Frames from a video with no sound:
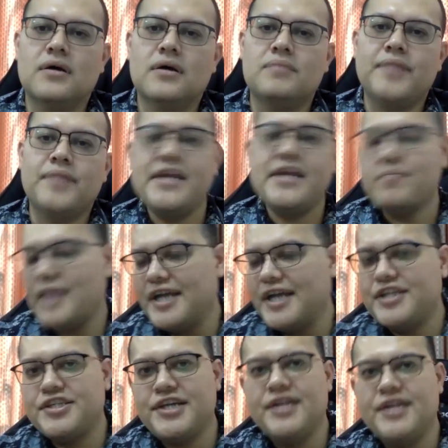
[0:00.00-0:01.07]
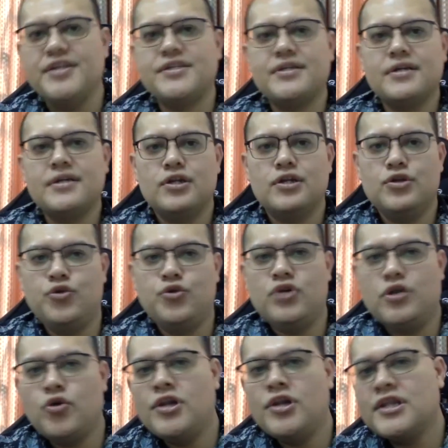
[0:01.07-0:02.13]
Many might change
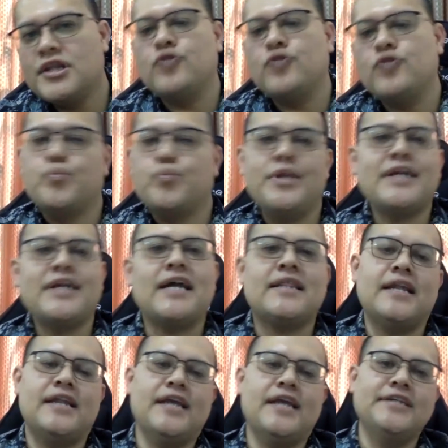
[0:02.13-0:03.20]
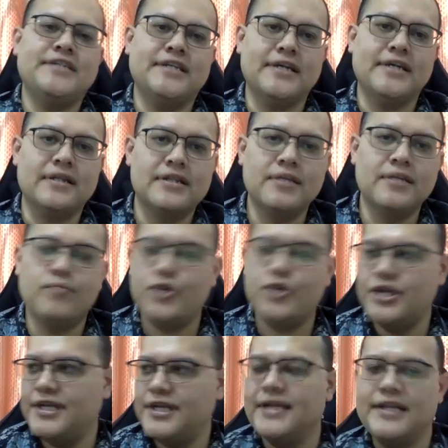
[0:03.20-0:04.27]
loyalty to Perikatan Nasional, the
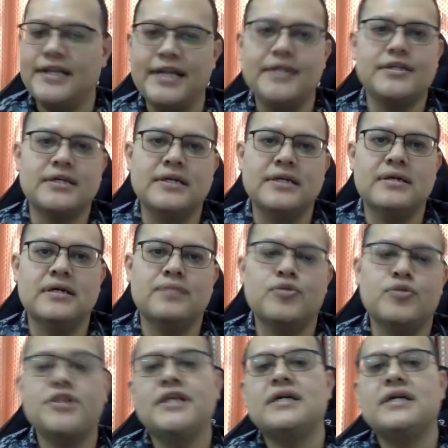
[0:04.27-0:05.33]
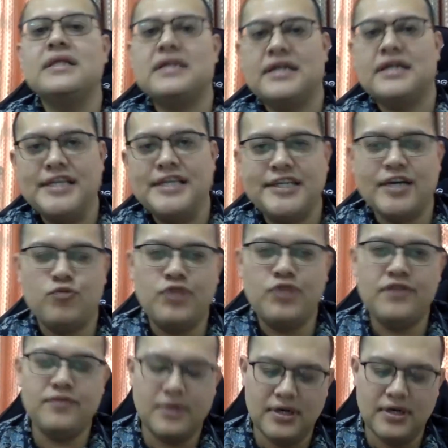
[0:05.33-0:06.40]
Muhyiddin leads political coalition
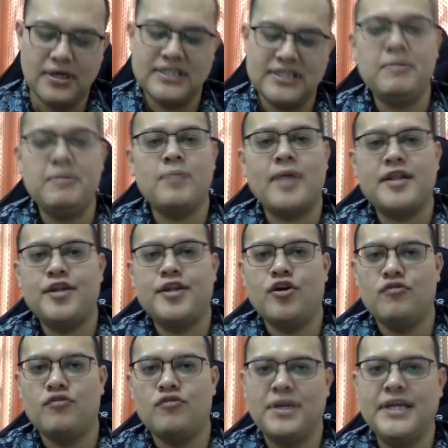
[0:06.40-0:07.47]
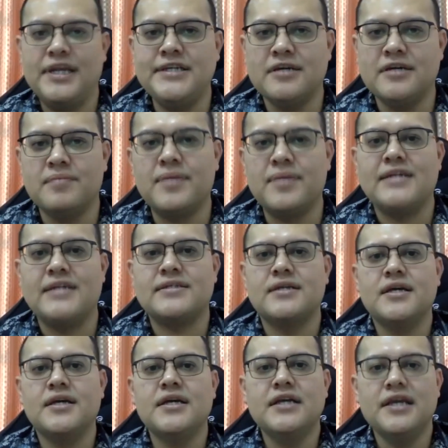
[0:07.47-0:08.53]
with Islamic Party of Malaysia, PAS,
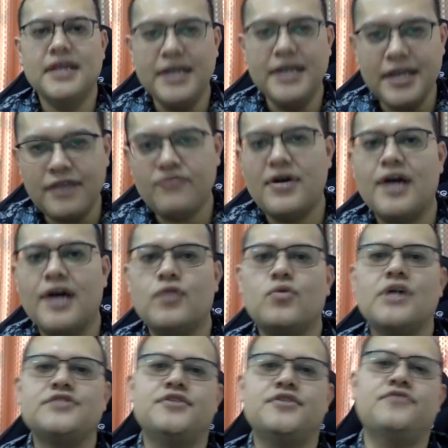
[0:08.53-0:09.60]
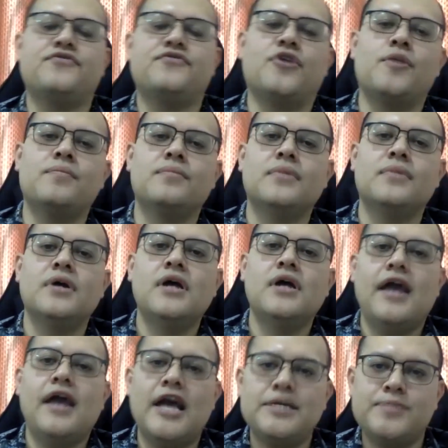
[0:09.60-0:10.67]
if Anwar's reform,
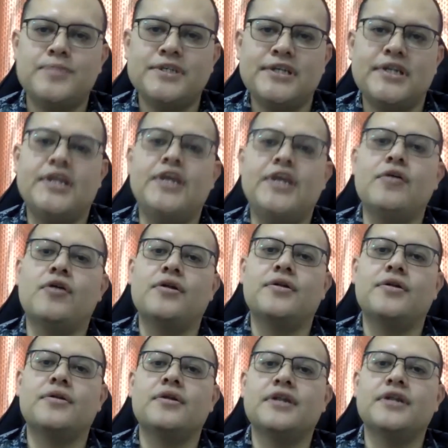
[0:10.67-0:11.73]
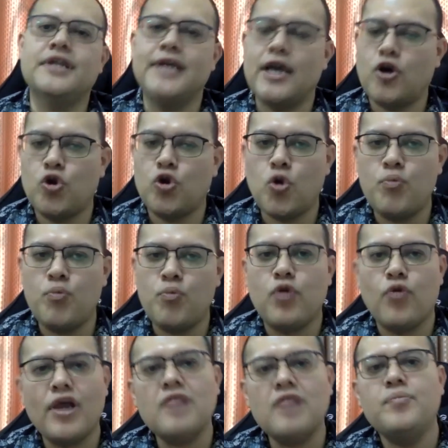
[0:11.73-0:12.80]
especially on the economic
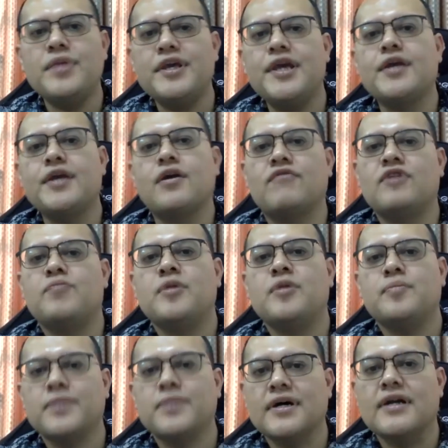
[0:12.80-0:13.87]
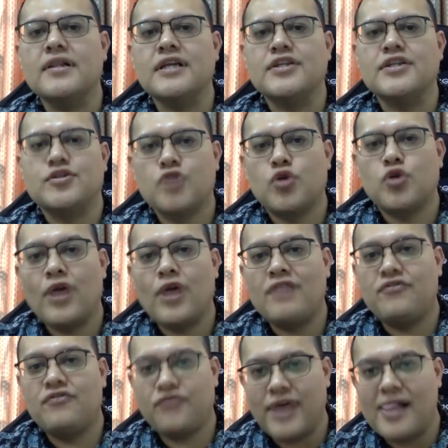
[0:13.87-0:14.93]
well-being of the people, is not well
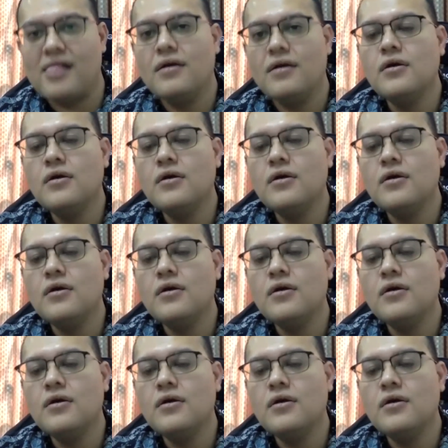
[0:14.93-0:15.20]
felt